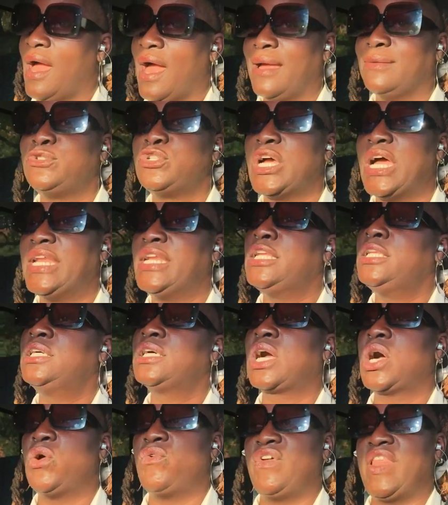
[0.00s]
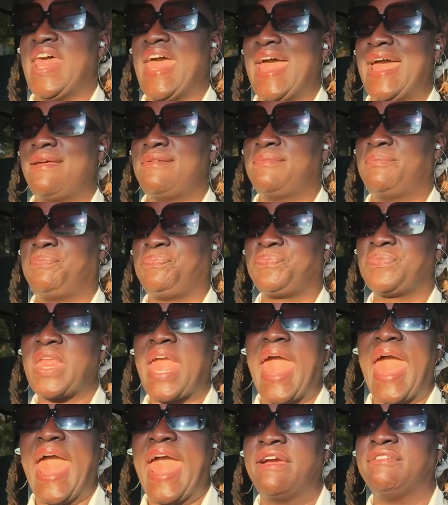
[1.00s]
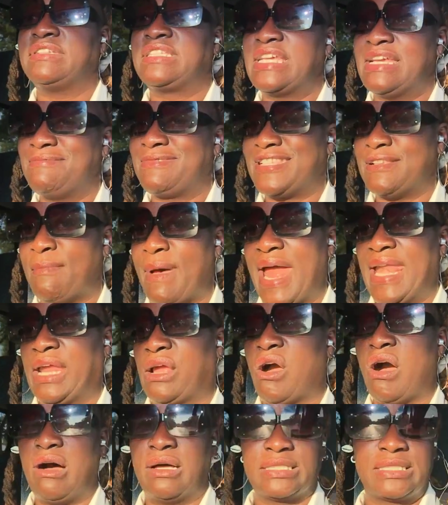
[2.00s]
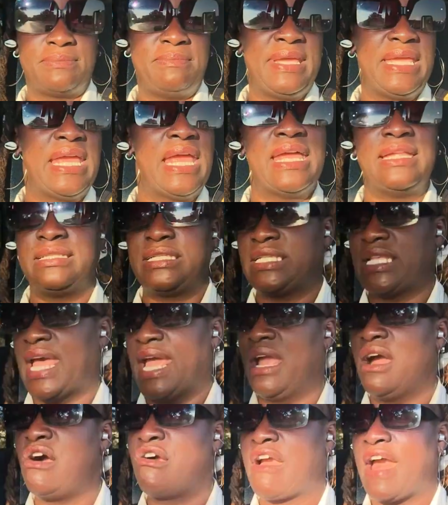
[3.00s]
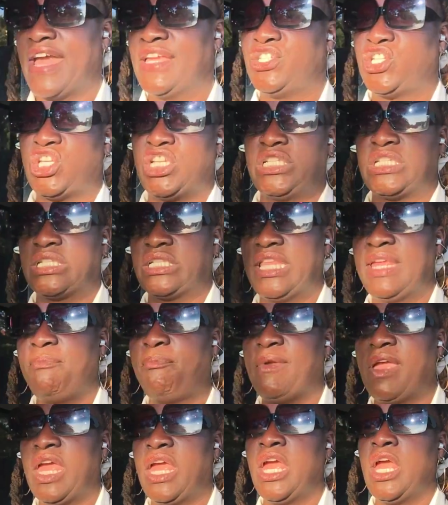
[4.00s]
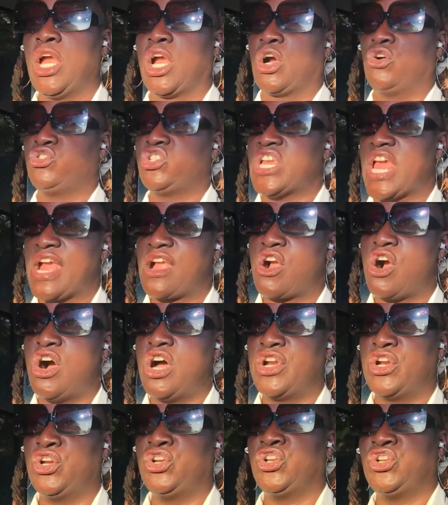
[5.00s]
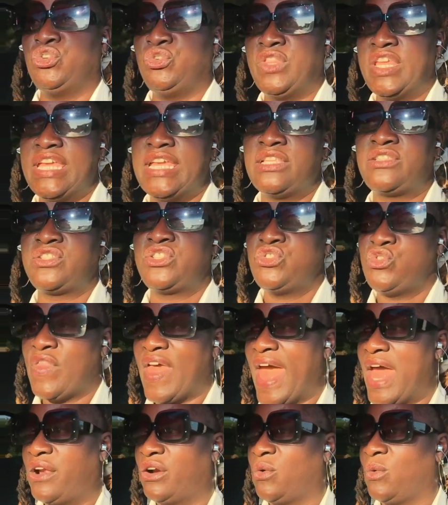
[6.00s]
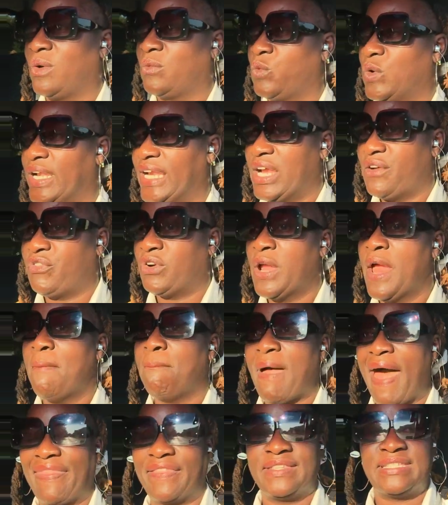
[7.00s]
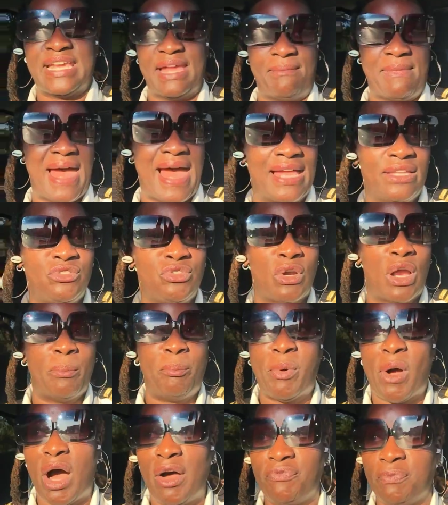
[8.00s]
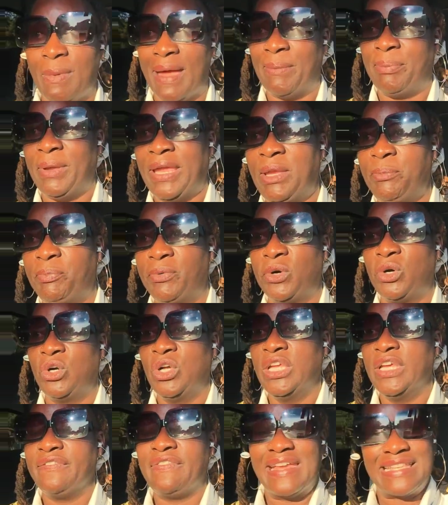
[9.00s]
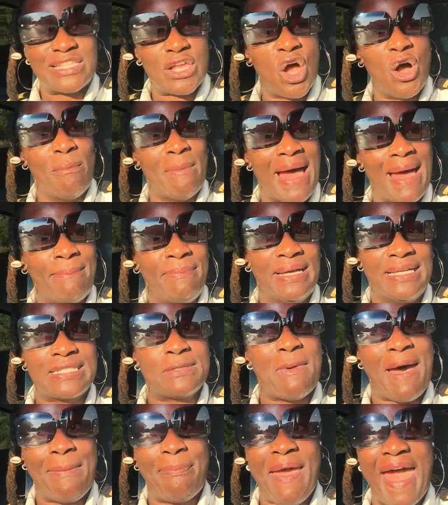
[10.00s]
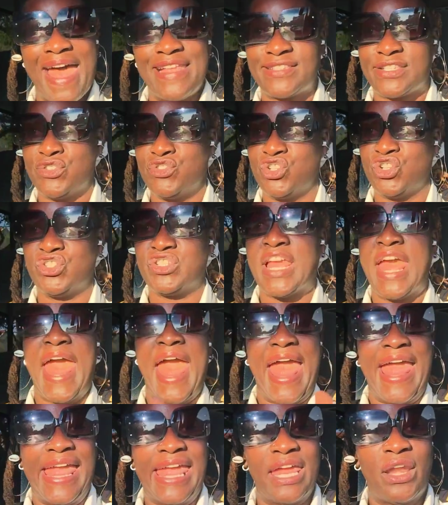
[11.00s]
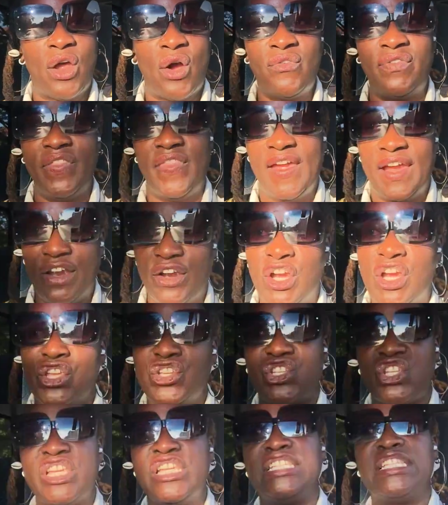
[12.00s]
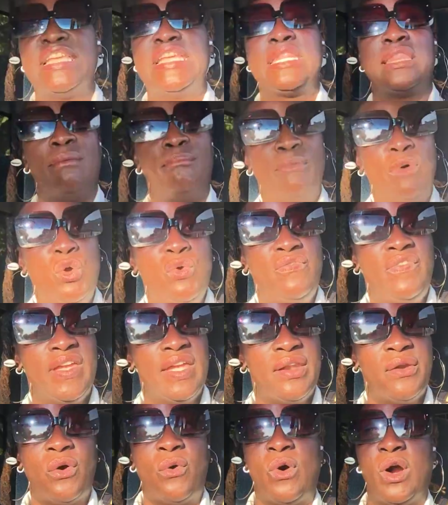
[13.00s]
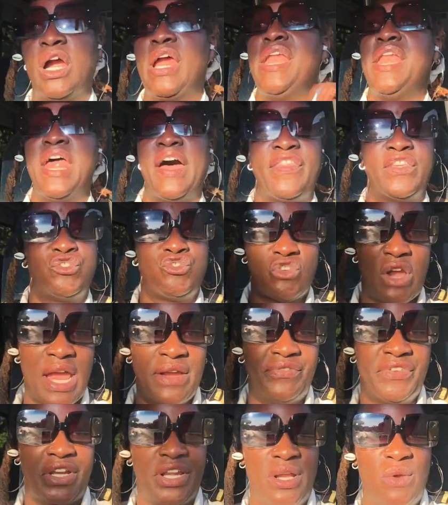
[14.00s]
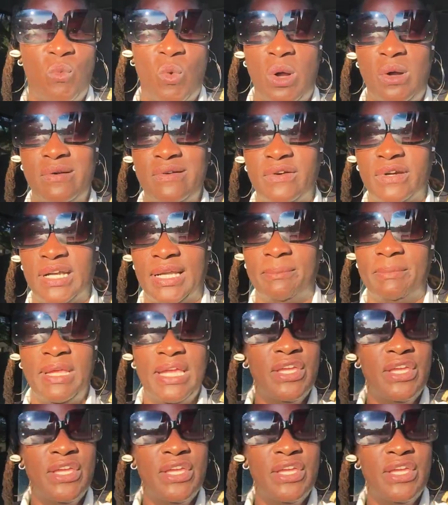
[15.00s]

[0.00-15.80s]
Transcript: I'm trying to look over that. Every time somebody calls me and say, okay, she's sleeping, go check on her, do this, do that, or whatever, by the time I drop off my people that's on my bus, my passengers, and get over there, she's either moving or another driver done woke her up.